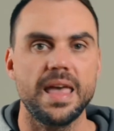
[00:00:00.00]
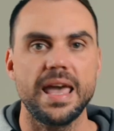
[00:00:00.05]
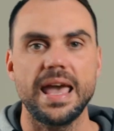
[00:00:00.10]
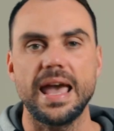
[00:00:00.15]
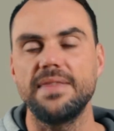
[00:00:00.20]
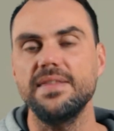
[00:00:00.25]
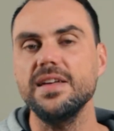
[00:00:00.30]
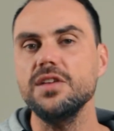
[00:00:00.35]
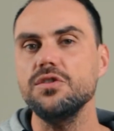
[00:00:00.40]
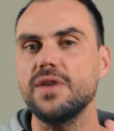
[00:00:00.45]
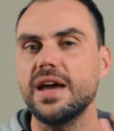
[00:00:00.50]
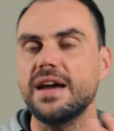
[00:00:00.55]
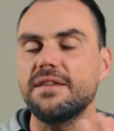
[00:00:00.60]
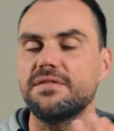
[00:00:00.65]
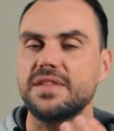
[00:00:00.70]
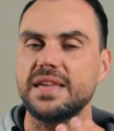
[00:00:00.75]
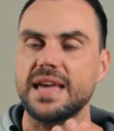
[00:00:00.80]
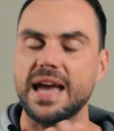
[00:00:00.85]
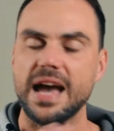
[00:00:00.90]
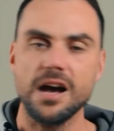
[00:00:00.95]
And then you have
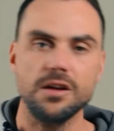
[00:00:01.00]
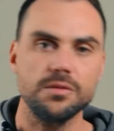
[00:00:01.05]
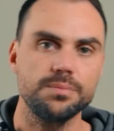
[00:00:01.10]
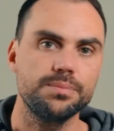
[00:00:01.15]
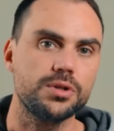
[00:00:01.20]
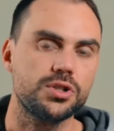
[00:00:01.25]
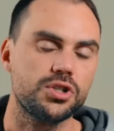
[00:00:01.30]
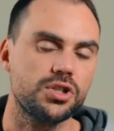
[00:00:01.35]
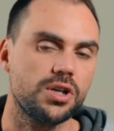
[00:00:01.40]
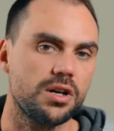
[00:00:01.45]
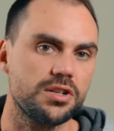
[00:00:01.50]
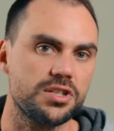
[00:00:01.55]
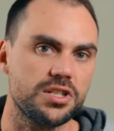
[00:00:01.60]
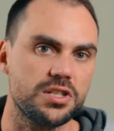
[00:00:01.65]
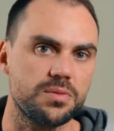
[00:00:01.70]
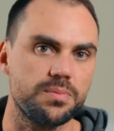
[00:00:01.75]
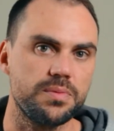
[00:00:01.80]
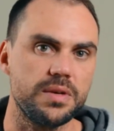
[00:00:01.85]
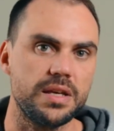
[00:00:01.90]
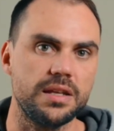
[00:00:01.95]
the output charging
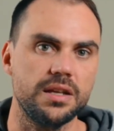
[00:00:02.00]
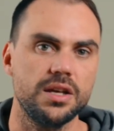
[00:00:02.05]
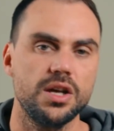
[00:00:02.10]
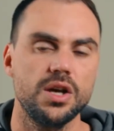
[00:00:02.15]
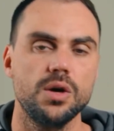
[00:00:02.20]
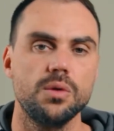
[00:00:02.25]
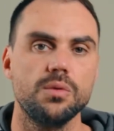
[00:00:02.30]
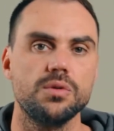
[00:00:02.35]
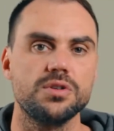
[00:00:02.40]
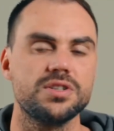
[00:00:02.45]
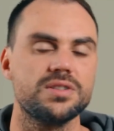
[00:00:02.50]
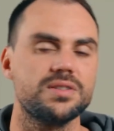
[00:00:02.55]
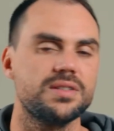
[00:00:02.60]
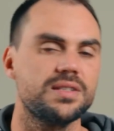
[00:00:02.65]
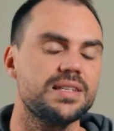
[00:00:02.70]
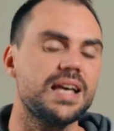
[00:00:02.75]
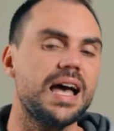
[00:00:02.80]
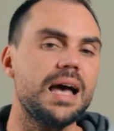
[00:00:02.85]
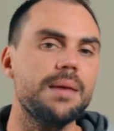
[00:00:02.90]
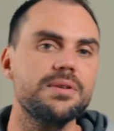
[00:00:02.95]
speed, which is the
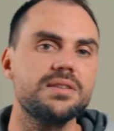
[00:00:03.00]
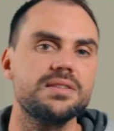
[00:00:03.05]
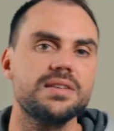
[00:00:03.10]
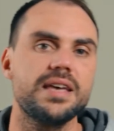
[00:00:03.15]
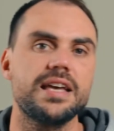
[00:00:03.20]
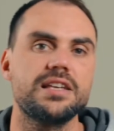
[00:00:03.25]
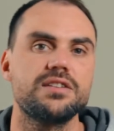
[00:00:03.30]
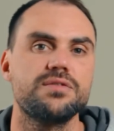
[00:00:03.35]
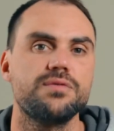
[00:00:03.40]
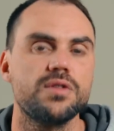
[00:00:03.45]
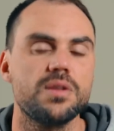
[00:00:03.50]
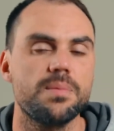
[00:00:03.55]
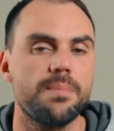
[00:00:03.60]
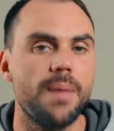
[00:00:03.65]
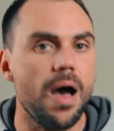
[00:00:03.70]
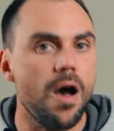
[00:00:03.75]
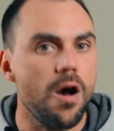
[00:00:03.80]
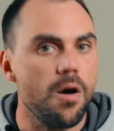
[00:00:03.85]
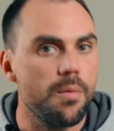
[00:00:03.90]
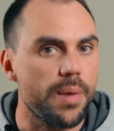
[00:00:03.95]
time it takes for the
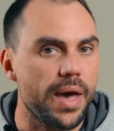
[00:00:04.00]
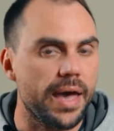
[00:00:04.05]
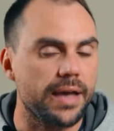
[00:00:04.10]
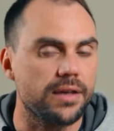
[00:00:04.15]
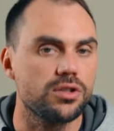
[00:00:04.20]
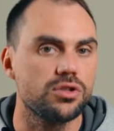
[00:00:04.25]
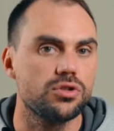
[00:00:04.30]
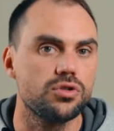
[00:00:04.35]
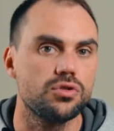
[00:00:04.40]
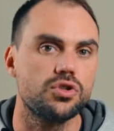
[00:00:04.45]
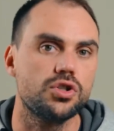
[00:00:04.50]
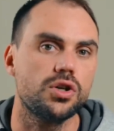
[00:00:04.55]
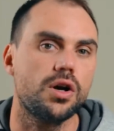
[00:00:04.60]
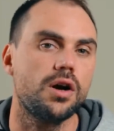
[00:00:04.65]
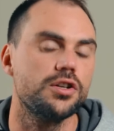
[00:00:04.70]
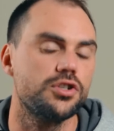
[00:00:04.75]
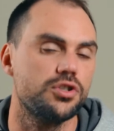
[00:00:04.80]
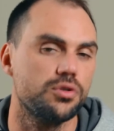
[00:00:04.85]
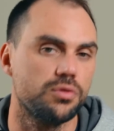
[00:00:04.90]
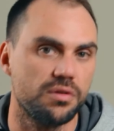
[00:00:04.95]
power bank to
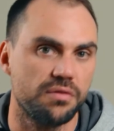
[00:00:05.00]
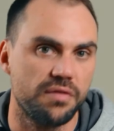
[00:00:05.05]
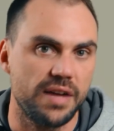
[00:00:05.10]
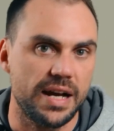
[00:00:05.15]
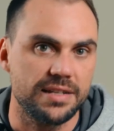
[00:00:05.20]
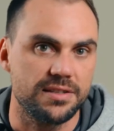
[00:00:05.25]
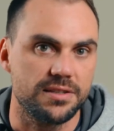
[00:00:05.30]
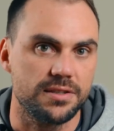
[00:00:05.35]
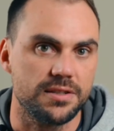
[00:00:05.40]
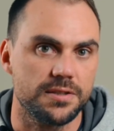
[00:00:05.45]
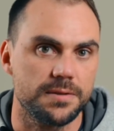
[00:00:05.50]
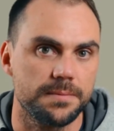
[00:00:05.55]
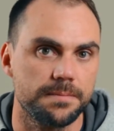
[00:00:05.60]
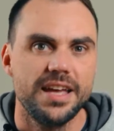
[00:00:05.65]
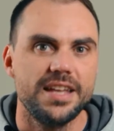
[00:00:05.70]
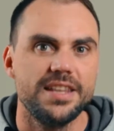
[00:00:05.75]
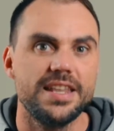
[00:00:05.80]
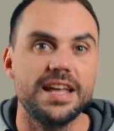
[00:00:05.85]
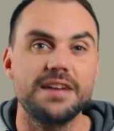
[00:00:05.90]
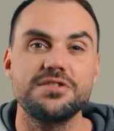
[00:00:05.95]
charge your devices.
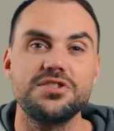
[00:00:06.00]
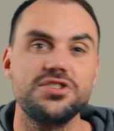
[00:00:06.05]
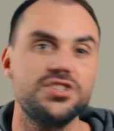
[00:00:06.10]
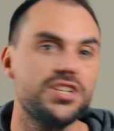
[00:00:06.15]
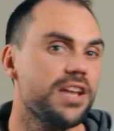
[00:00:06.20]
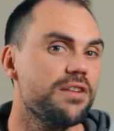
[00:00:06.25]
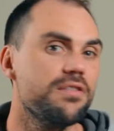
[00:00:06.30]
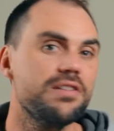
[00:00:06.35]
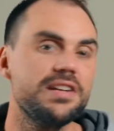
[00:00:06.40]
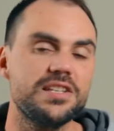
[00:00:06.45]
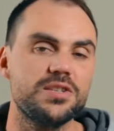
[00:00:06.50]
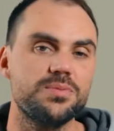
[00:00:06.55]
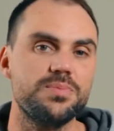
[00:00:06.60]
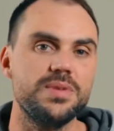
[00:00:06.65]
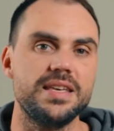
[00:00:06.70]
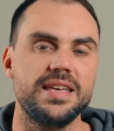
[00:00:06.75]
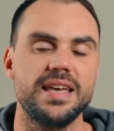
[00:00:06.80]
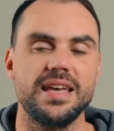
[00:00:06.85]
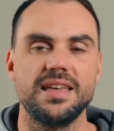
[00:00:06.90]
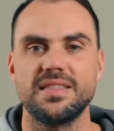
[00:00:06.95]
Now, generally
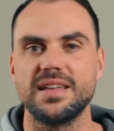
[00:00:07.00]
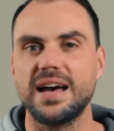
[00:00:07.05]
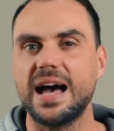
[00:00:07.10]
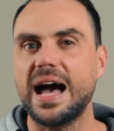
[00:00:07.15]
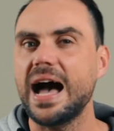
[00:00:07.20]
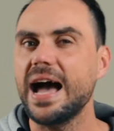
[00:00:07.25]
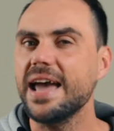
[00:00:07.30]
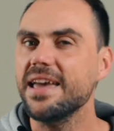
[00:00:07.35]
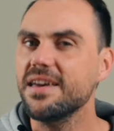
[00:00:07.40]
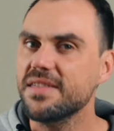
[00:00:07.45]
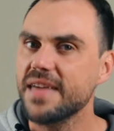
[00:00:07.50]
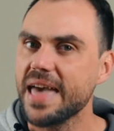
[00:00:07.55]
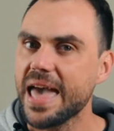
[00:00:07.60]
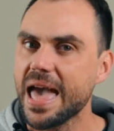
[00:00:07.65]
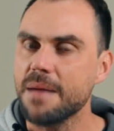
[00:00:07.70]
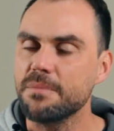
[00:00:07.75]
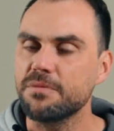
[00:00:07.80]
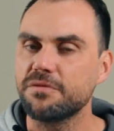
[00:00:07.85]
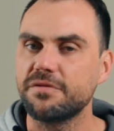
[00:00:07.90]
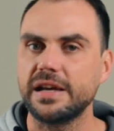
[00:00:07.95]
speaking, the higher the
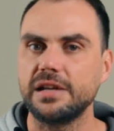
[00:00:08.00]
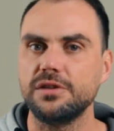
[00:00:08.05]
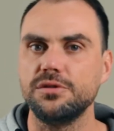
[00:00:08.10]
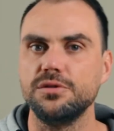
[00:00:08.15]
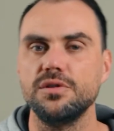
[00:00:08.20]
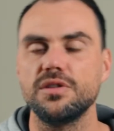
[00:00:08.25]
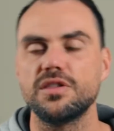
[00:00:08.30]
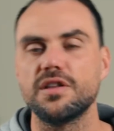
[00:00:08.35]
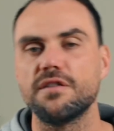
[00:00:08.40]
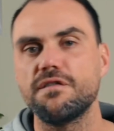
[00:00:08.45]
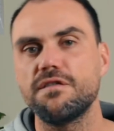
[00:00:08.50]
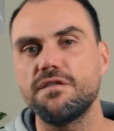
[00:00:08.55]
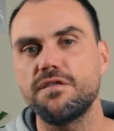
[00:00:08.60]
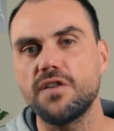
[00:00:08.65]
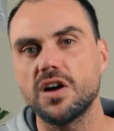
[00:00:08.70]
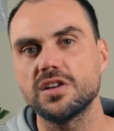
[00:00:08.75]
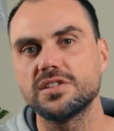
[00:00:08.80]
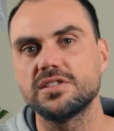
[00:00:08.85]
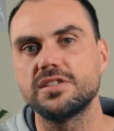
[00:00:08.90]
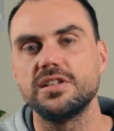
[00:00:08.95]
amp value, the
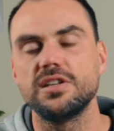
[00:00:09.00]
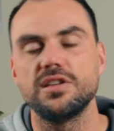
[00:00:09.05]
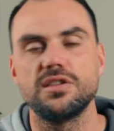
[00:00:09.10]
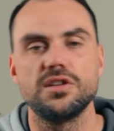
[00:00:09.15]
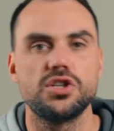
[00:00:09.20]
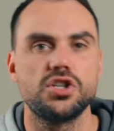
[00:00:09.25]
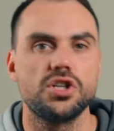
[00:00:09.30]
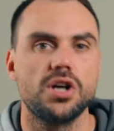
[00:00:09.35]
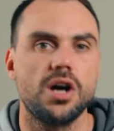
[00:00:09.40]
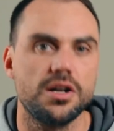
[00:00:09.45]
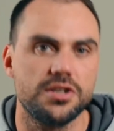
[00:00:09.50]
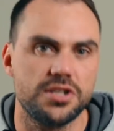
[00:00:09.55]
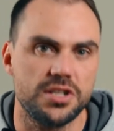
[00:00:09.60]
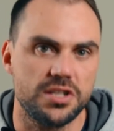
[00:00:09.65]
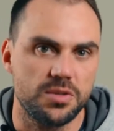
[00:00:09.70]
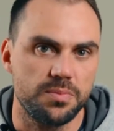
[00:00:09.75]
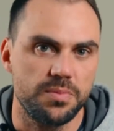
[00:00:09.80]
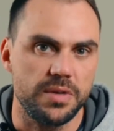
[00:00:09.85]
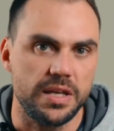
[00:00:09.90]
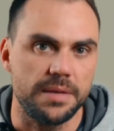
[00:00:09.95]
faster the charging
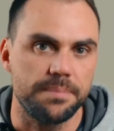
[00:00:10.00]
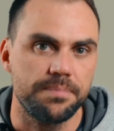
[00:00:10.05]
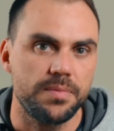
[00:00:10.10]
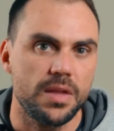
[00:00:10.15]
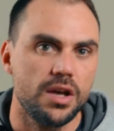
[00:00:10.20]
speed.